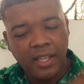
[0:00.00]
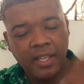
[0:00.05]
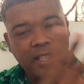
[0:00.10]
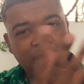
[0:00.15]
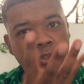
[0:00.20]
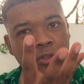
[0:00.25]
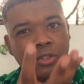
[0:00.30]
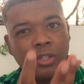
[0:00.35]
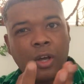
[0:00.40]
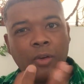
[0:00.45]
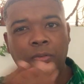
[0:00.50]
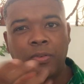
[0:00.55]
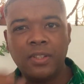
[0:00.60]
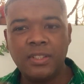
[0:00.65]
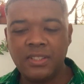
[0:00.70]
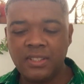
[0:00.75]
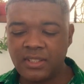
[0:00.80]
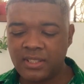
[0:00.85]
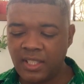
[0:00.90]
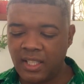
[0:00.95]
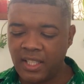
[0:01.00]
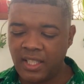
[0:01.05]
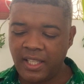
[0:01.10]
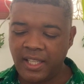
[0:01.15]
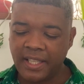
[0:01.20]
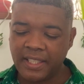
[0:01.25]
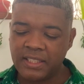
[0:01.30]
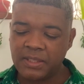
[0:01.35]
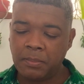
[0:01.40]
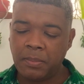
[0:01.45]
It softens
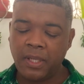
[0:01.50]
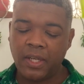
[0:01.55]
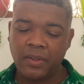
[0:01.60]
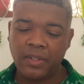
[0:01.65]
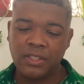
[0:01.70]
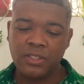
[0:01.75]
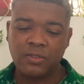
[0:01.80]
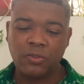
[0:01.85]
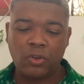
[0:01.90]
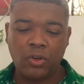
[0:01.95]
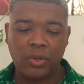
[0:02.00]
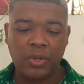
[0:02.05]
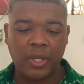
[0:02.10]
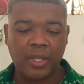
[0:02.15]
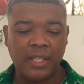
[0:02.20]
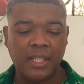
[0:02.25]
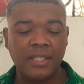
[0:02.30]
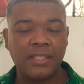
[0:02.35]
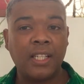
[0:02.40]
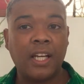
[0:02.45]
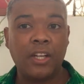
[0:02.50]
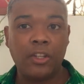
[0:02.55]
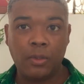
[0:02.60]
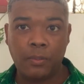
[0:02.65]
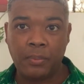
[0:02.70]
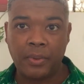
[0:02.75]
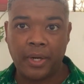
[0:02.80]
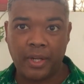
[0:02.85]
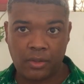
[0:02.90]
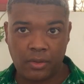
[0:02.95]
the experience for you, and that's how you
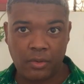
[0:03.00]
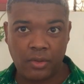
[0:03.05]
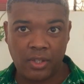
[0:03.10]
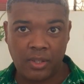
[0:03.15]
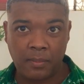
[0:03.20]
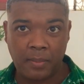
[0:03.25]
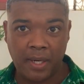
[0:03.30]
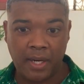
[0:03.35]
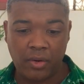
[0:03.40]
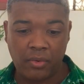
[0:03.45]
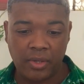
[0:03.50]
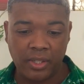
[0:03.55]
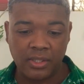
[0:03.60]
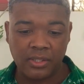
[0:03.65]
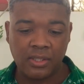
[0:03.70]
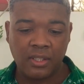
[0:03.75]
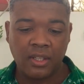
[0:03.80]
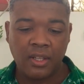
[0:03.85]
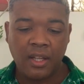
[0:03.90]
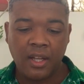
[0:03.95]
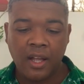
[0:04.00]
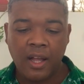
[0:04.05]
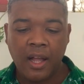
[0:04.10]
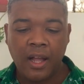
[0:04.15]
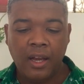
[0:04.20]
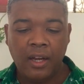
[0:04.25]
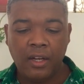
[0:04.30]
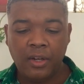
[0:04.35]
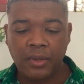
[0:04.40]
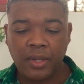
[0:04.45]
break through the barriers.
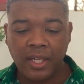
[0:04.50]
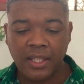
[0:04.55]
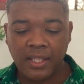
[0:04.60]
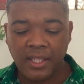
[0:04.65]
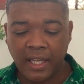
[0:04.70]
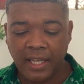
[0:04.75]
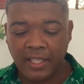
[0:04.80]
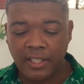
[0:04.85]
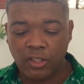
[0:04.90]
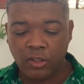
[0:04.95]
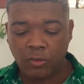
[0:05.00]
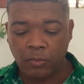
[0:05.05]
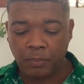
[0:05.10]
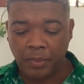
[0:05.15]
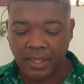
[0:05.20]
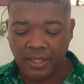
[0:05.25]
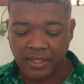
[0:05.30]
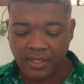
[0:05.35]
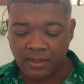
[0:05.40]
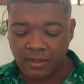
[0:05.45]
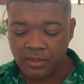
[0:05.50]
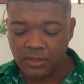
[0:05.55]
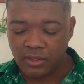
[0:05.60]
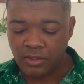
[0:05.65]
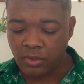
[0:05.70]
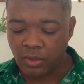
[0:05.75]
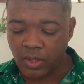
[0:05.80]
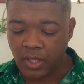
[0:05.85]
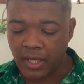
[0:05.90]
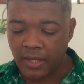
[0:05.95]
Look at the Eight of Pentacles
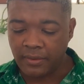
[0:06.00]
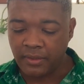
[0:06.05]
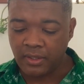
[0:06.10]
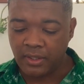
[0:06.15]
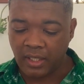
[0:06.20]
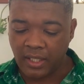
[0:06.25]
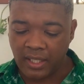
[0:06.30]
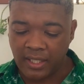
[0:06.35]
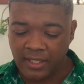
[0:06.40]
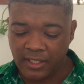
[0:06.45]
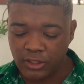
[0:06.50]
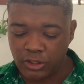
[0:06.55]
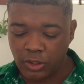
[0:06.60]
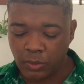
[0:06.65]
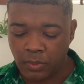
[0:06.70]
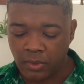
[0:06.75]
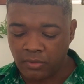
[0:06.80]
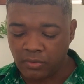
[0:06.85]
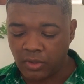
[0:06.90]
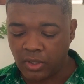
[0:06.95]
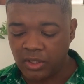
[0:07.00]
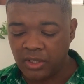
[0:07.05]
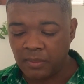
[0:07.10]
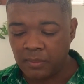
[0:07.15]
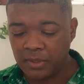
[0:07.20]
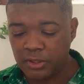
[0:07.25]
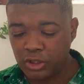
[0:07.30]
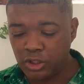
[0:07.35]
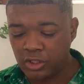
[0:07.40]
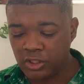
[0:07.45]
in your current energy. We've got the
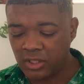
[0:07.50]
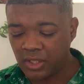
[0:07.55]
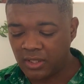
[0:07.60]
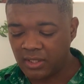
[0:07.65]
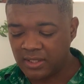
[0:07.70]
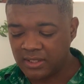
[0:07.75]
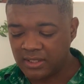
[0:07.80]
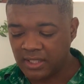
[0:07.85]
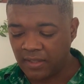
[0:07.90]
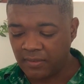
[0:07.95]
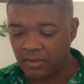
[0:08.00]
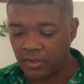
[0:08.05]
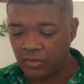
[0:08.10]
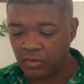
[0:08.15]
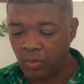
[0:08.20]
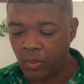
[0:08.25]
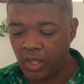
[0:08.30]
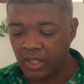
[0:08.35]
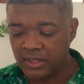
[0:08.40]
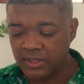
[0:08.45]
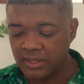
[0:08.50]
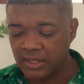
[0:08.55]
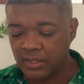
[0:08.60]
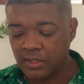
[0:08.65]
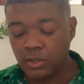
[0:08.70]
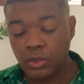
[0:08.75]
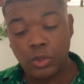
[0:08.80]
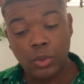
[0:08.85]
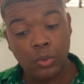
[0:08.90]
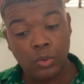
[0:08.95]
Magician, the Seven of Wands, and
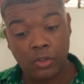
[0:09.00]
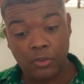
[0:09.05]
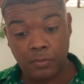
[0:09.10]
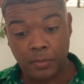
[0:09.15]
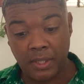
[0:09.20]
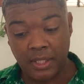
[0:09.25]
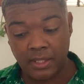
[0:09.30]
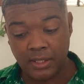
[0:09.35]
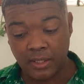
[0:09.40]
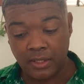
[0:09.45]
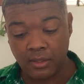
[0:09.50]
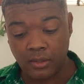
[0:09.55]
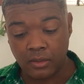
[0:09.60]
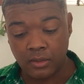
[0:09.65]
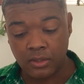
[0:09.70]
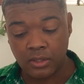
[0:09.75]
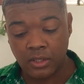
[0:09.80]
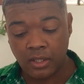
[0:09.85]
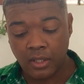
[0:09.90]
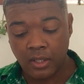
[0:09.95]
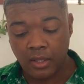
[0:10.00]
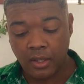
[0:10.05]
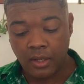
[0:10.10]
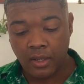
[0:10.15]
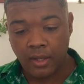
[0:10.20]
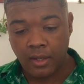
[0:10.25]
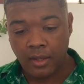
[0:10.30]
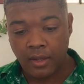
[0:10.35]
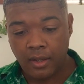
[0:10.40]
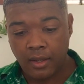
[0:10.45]
the Two of Pentacles.
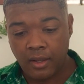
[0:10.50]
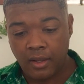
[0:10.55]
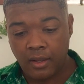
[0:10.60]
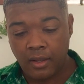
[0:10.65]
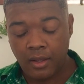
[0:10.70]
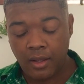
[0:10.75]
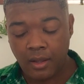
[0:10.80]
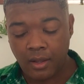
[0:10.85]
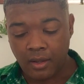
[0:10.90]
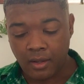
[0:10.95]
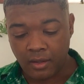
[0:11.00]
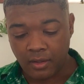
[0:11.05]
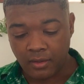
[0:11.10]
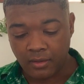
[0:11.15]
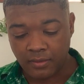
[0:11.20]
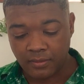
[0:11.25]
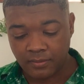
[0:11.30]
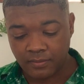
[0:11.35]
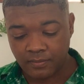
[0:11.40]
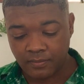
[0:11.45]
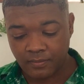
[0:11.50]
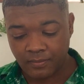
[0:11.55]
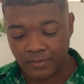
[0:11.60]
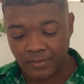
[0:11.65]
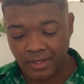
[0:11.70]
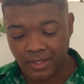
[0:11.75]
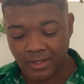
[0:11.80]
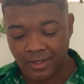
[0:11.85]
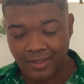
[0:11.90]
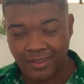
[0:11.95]
Ha,
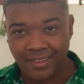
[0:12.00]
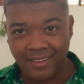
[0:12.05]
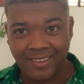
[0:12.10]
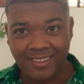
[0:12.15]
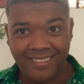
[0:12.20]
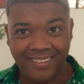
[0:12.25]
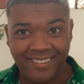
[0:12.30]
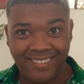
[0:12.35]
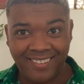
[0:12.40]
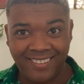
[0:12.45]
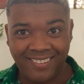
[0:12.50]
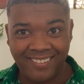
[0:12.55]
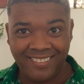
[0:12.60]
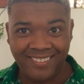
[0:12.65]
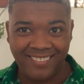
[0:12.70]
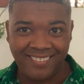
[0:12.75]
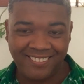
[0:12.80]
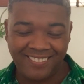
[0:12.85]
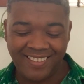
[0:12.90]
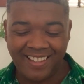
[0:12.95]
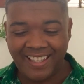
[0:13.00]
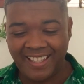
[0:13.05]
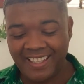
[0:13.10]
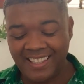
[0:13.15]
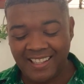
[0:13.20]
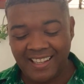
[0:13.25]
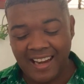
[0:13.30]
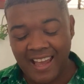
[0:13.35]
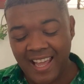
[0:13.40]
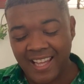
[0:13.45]
ha, ha, ha,
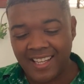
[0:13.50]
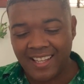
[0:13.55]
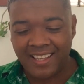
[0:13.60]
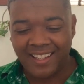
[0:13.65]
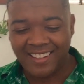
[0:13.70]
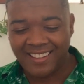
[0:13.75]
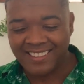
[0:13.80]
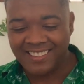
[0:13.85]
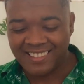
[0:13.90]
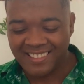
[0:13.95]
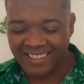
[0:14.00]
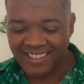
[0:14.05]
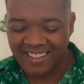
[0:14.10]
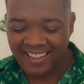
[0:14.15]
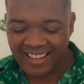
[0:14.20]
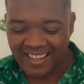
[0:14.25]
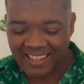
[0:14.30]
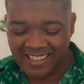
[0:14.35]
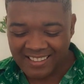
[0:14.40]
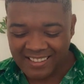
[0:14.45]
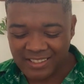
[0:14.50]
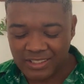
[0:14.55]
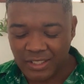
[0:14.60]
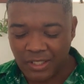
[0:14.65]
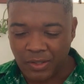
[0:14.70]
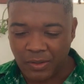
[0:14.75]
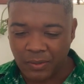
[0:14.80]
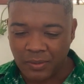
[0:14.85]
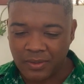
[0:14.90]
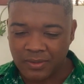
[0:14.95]
I like it.
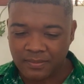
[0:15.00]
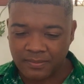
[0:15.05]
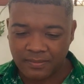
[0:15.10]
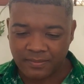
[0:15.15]
So,